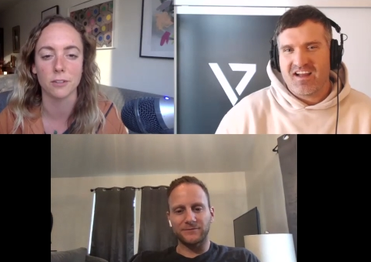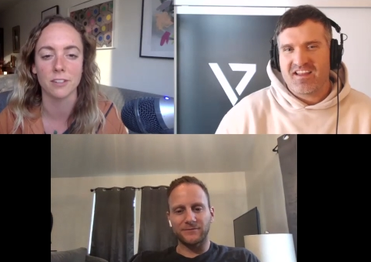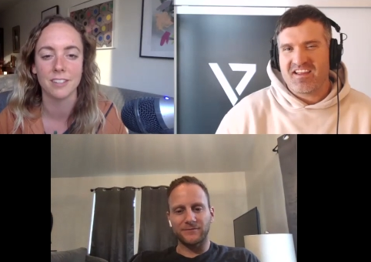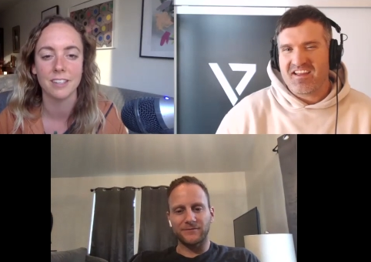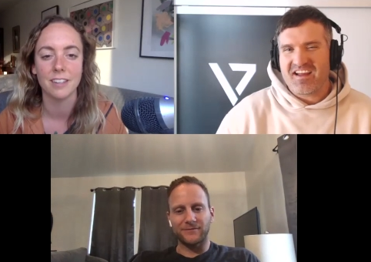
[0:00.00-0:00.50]
Speaker 1: I
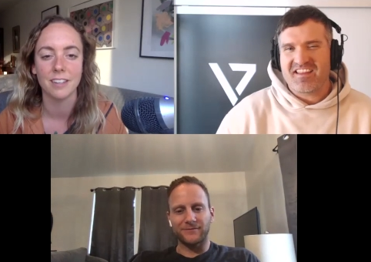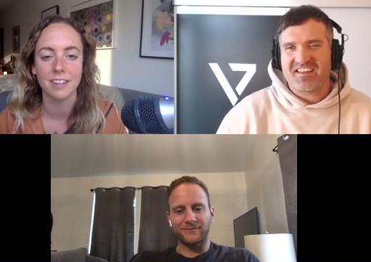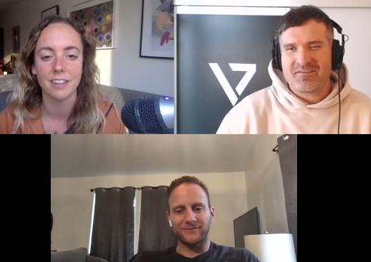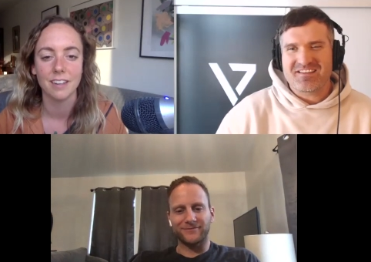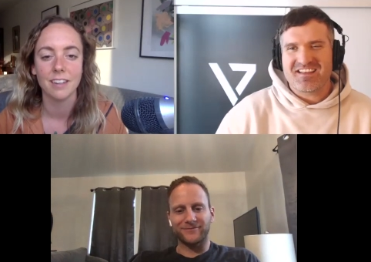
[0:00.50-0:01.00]
think
Speaker 2: I think
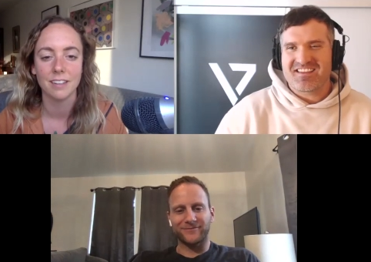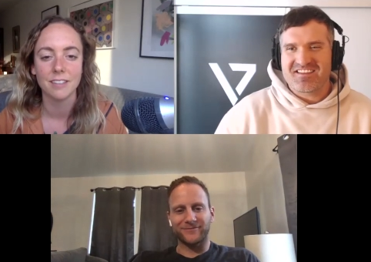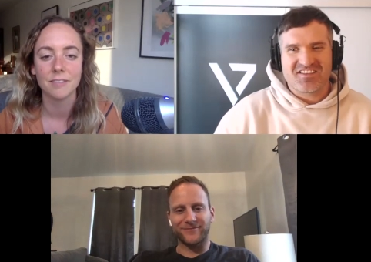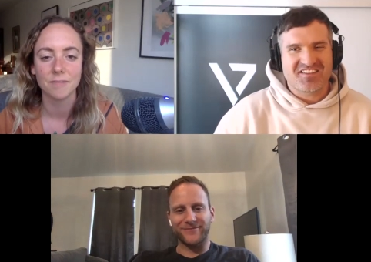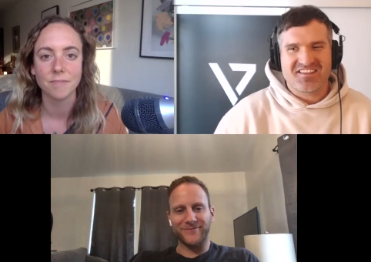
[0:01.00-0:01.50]
that was like the
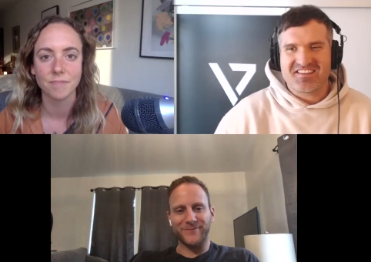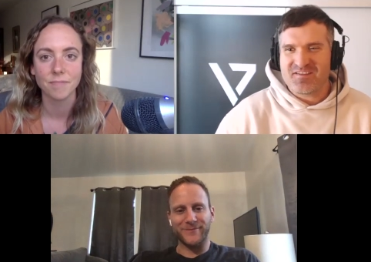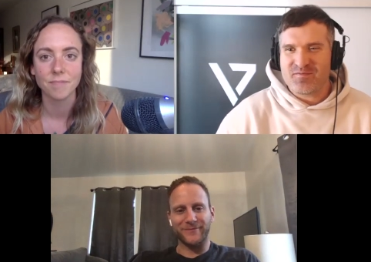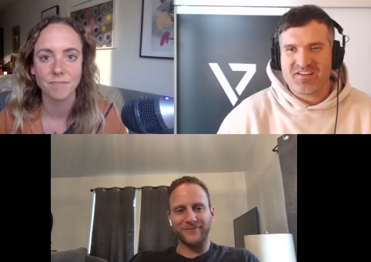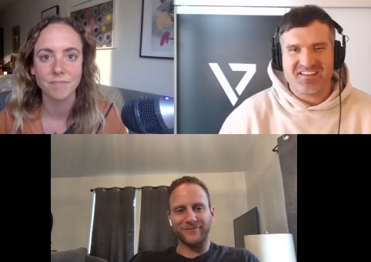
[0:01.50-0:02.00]
just the
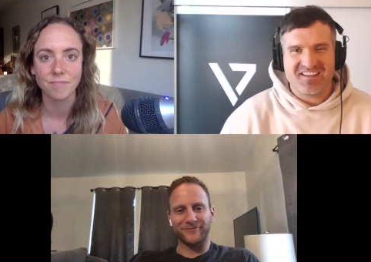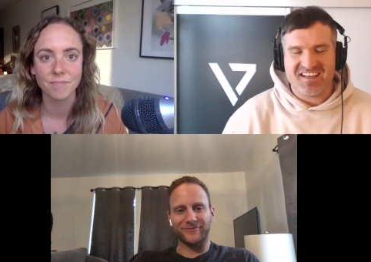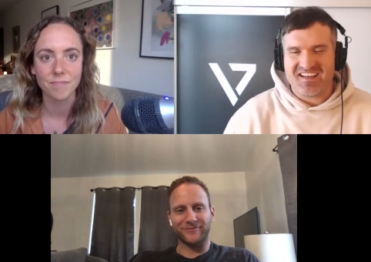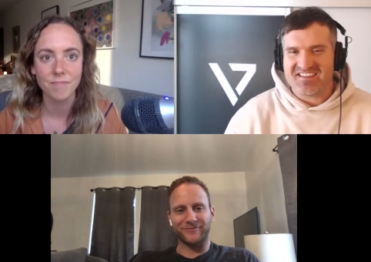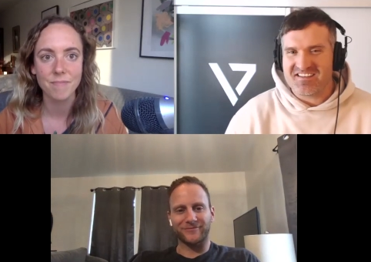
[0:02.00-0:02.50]
CPC
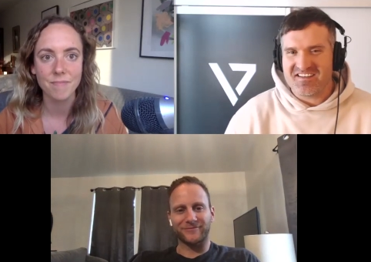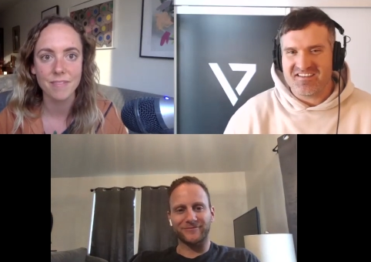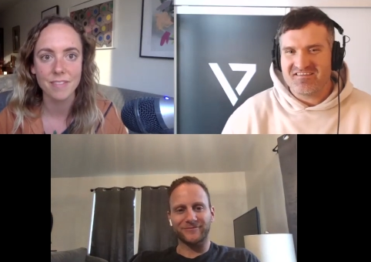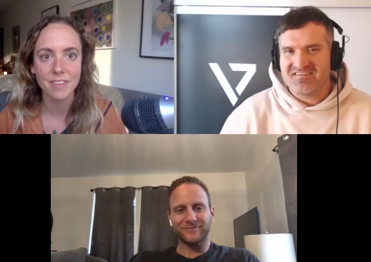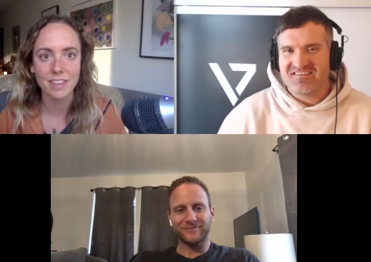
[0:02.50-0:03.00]
days, you
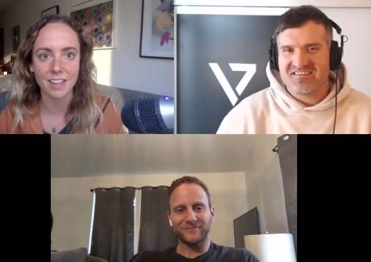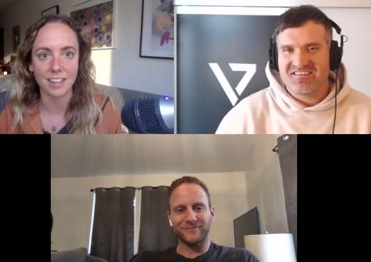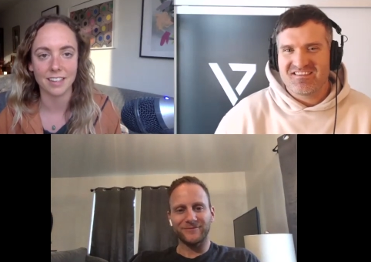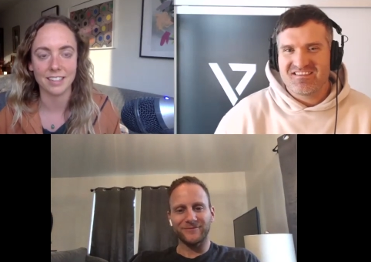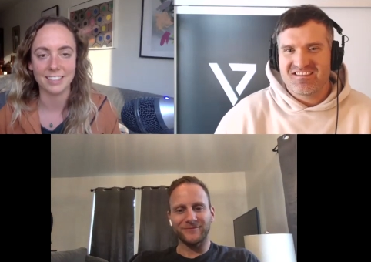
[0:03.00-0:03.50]
know?
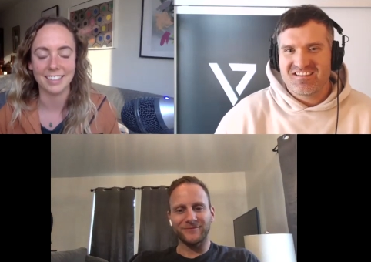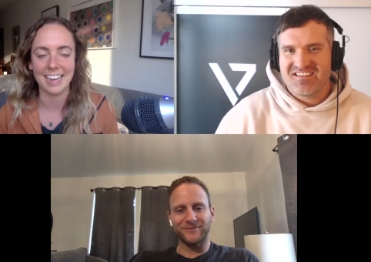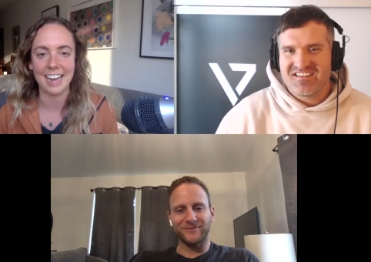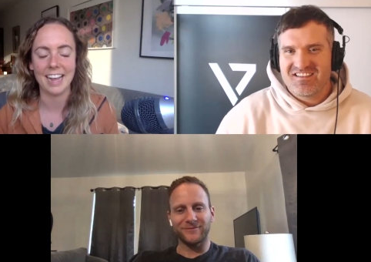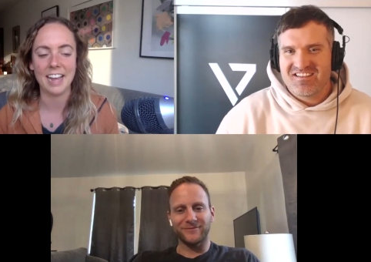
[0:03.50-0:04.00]

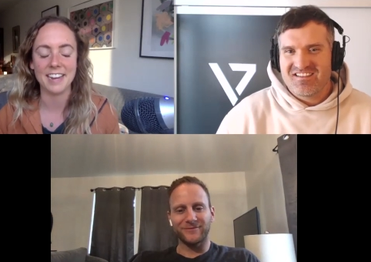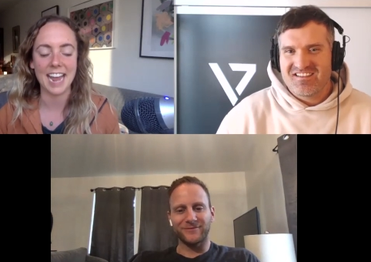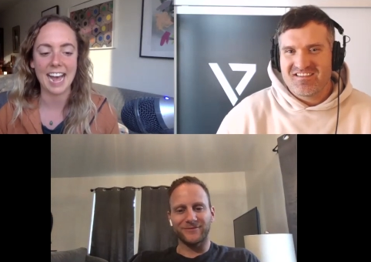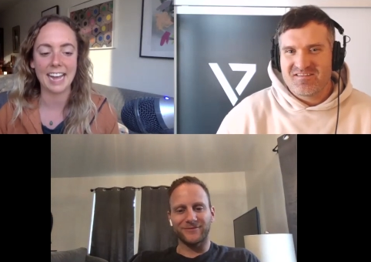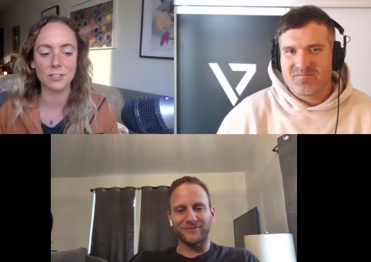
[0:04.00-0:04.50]
Speaker 1: Yeah, and
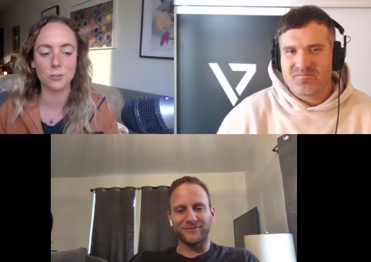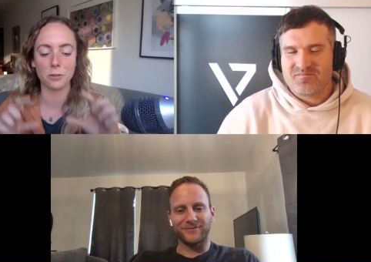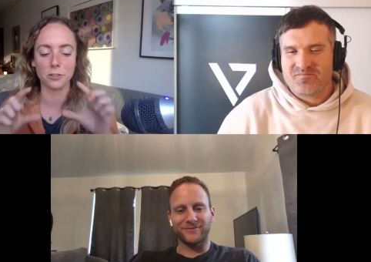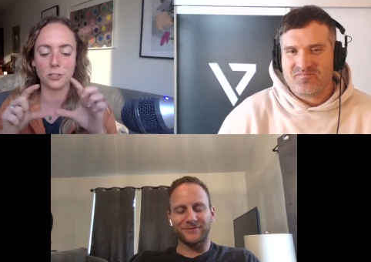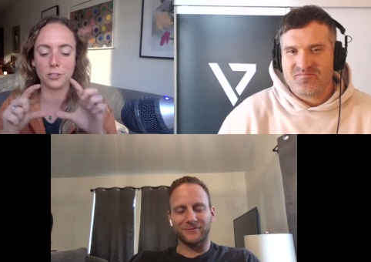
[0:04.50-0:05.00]
ads
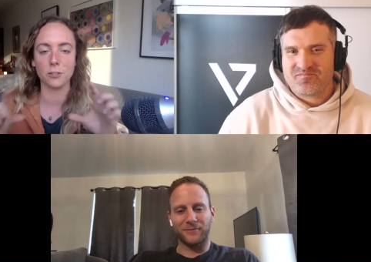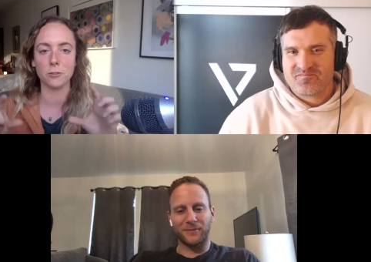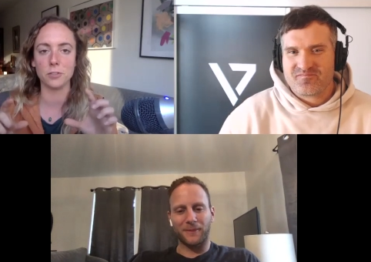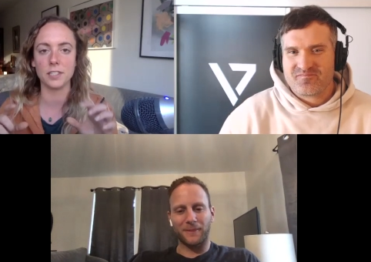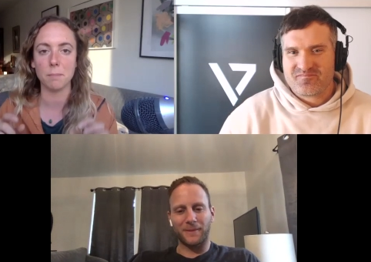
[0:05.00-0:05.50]
were
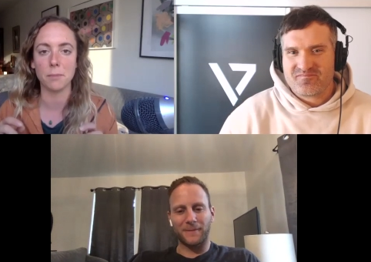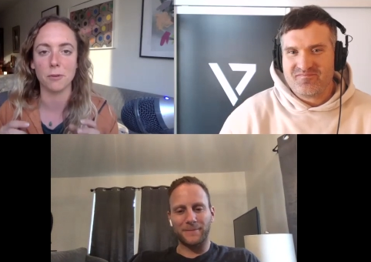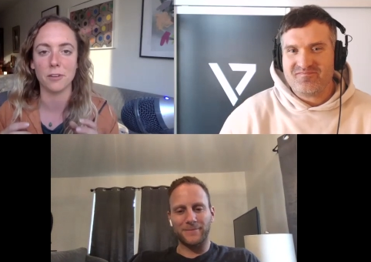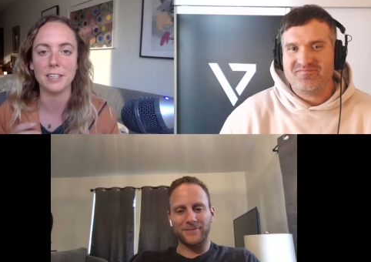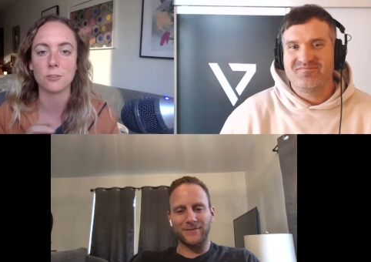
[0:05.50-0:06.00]
so
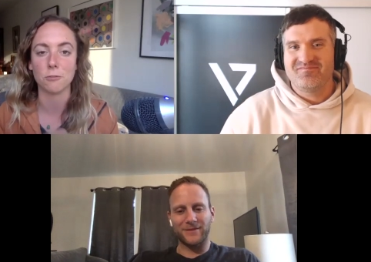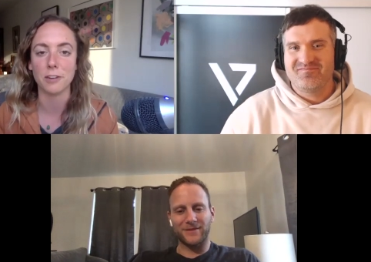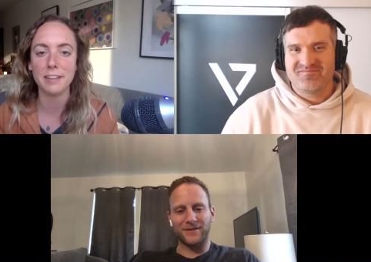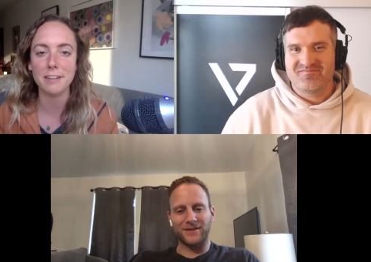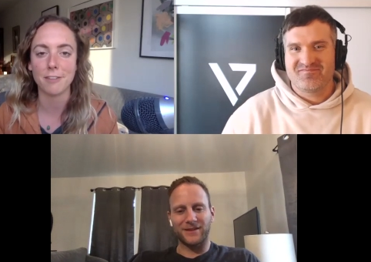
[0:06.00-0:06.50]
simple. It's mm-hmm.
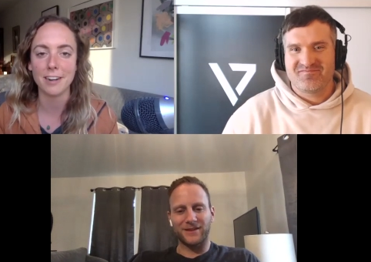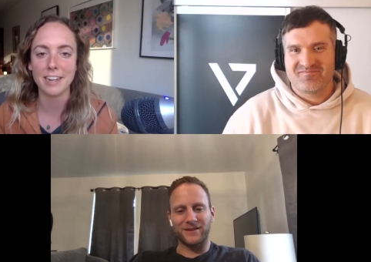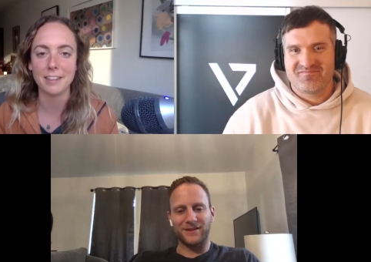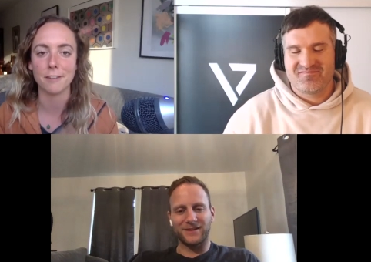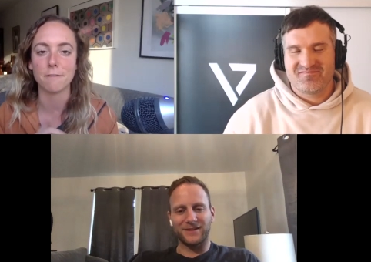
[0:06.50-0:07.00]
really
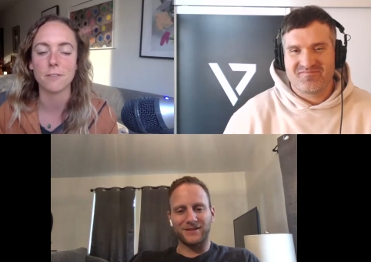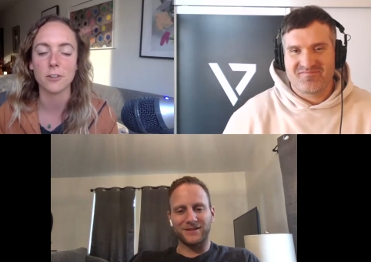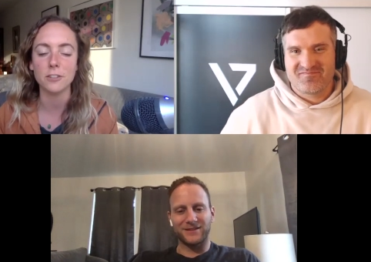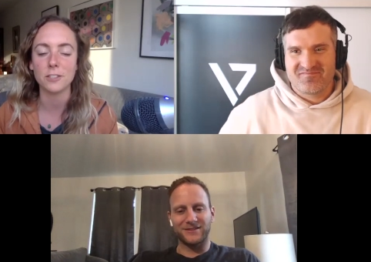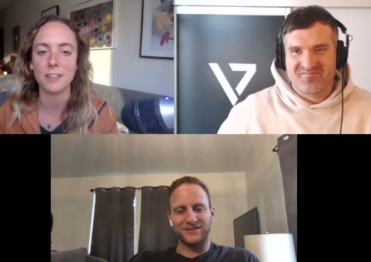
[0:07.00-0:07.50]
funny. The
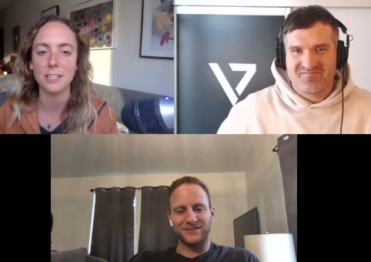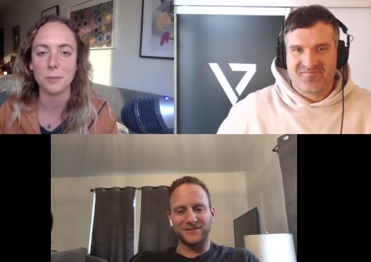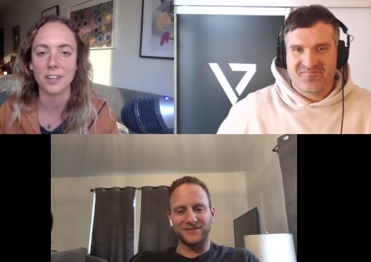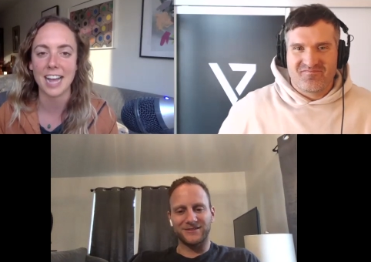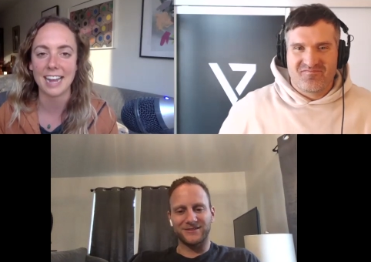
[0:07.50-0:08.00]
first
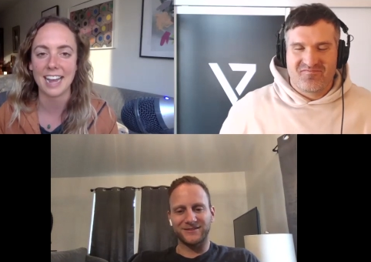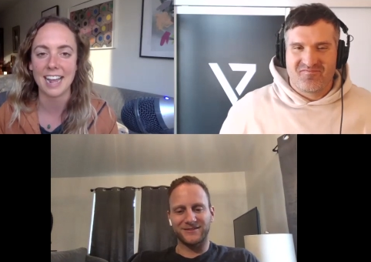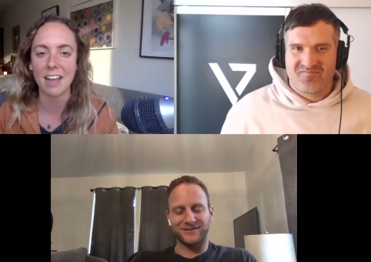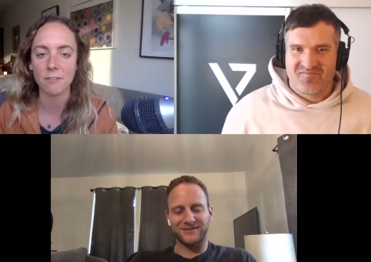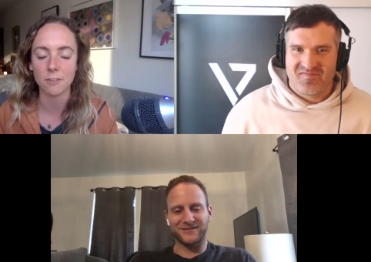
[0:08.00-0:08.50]
Facebook ad
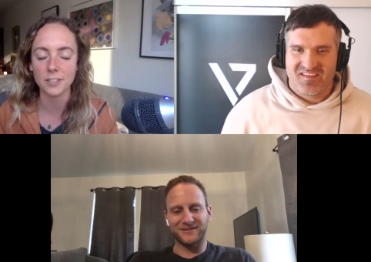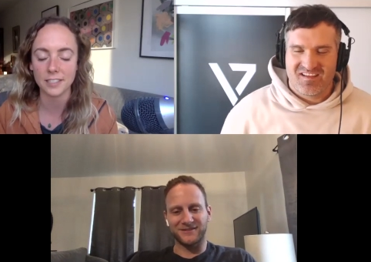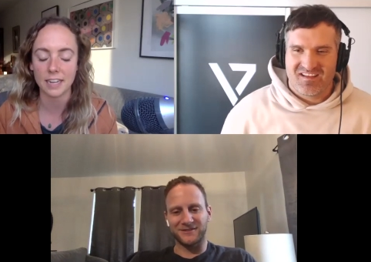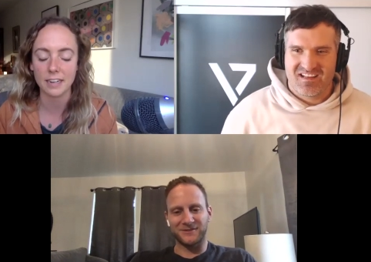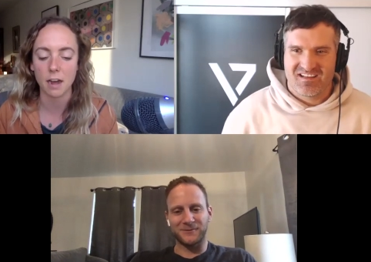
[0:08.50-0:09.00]
I ever
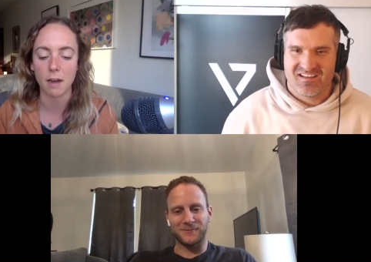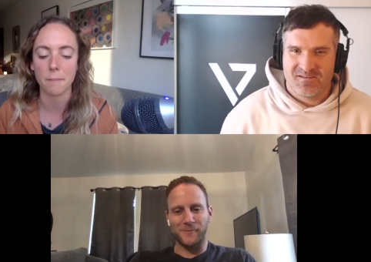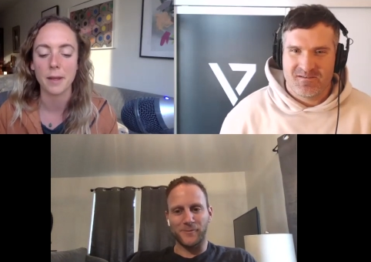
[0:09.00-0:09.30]
set up